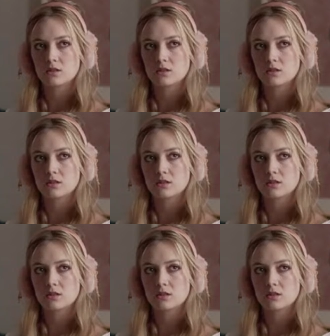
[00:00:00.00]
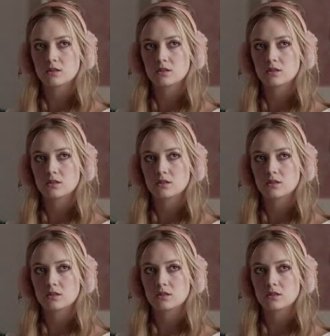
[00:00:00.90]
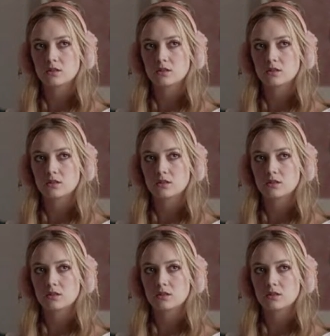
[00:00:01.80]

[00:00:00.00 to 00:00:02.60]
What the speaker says: No one is speaking in this clip.